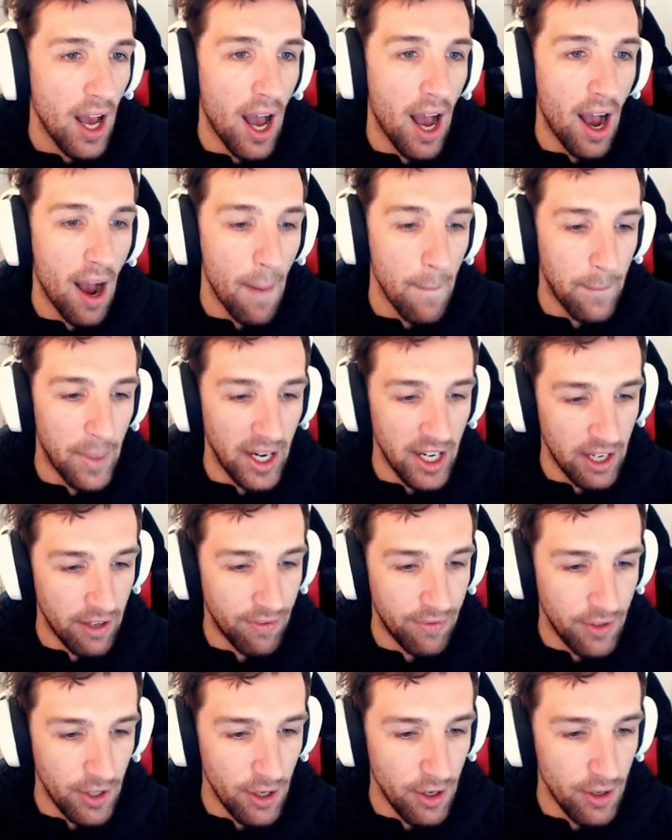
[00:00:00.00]
Uh, but
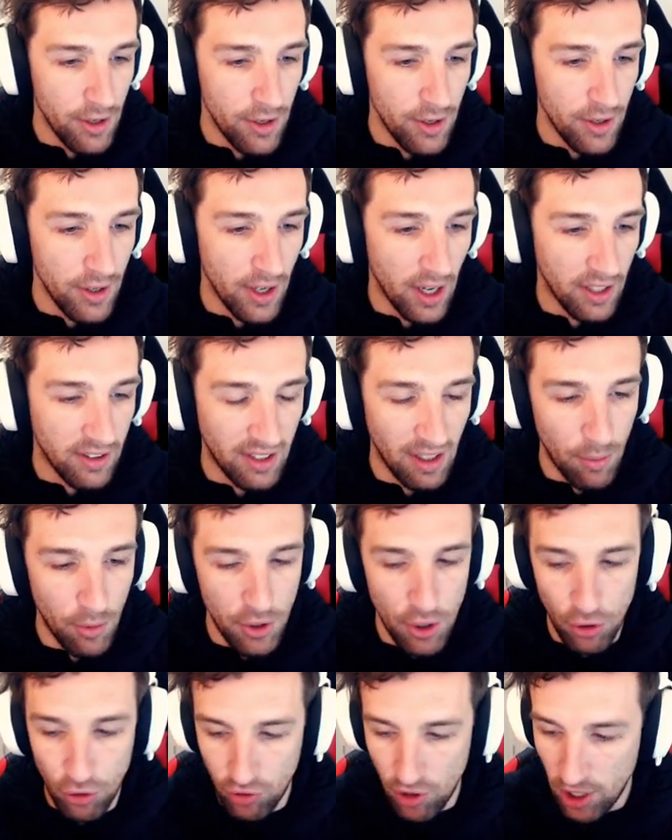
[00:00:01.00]
if you are
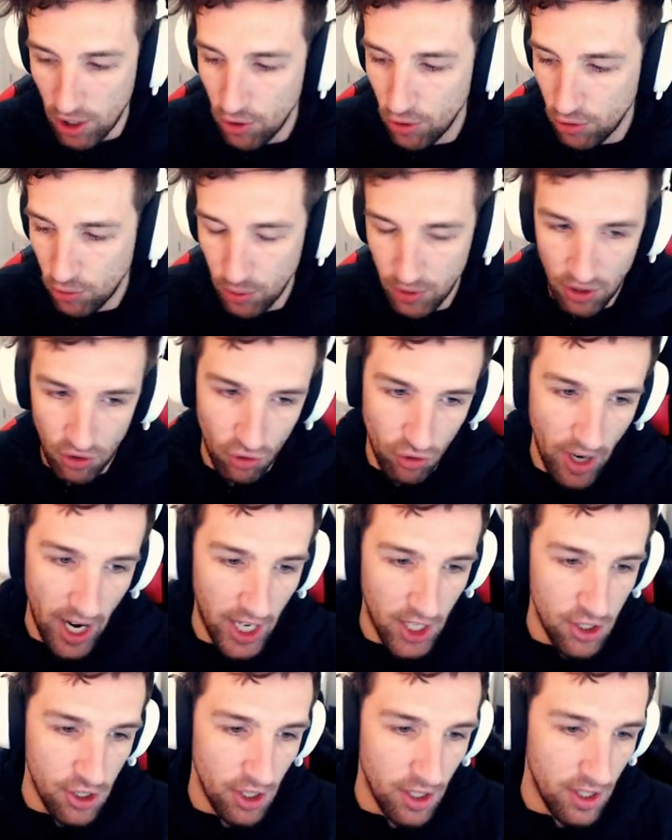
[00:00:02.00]
someone who struggles with
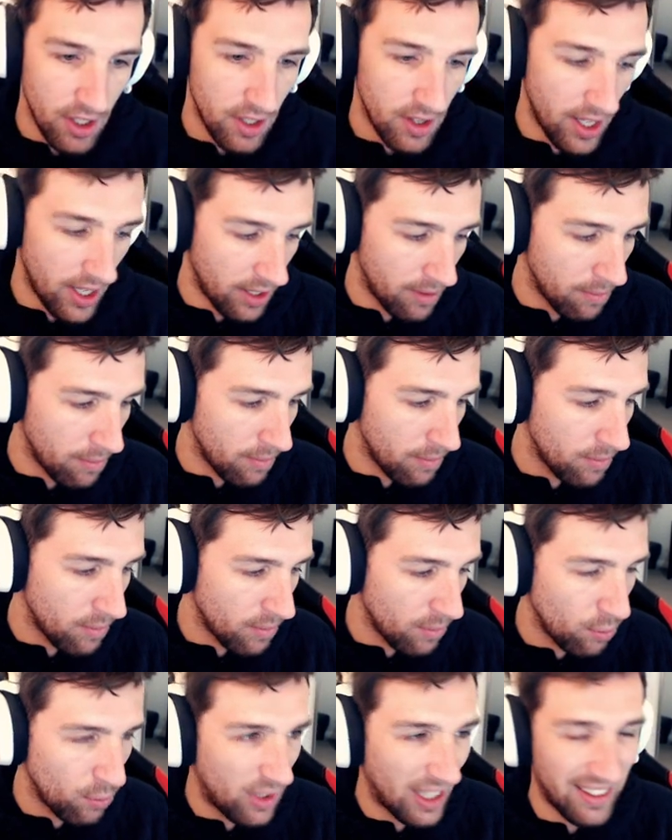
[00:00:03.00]
distraction, then
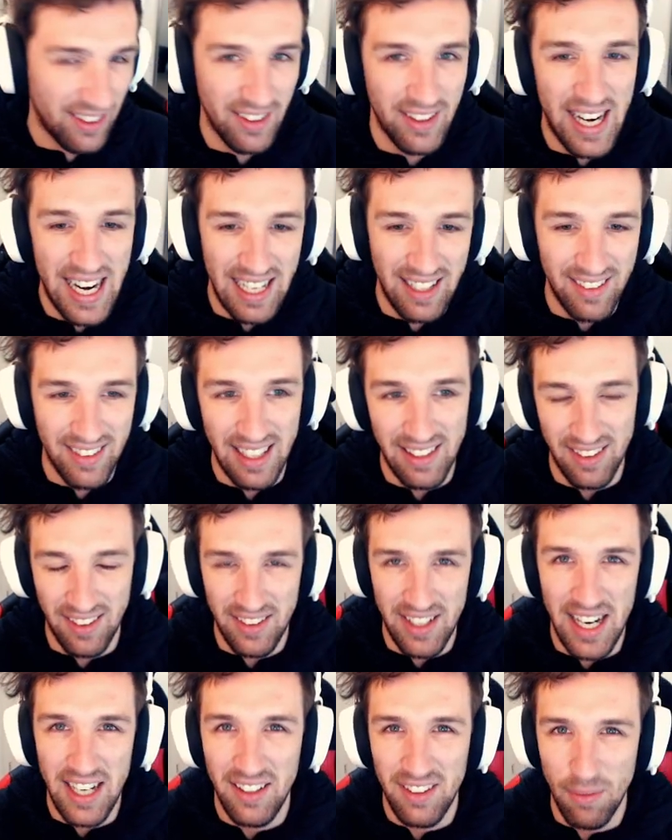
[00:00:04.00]
designate
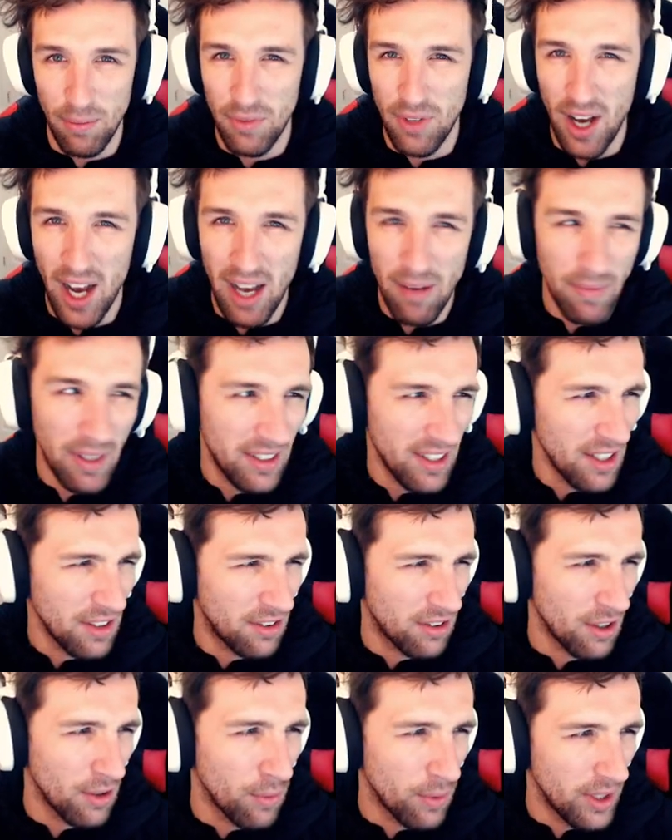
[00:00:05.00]
designate some time. That sounds
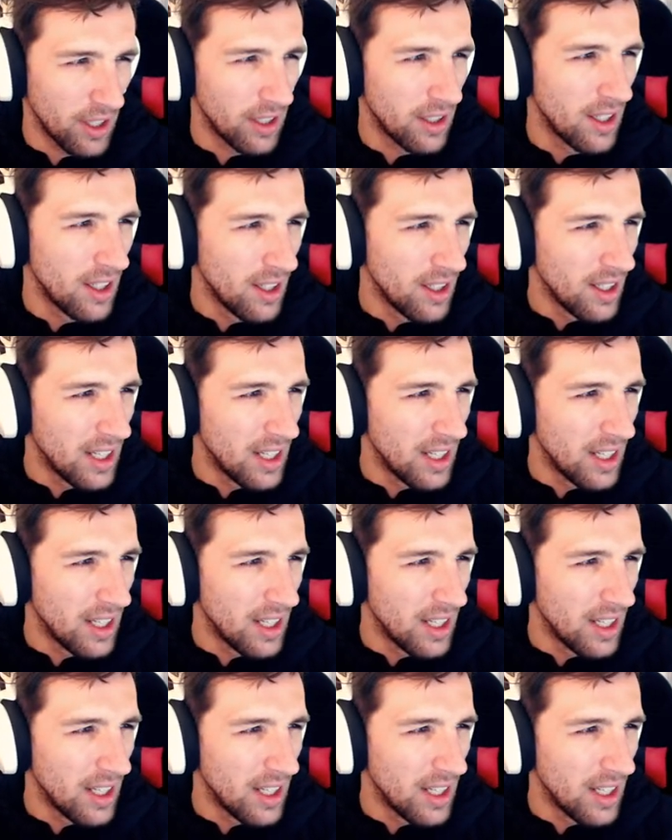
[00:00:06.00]
so weird.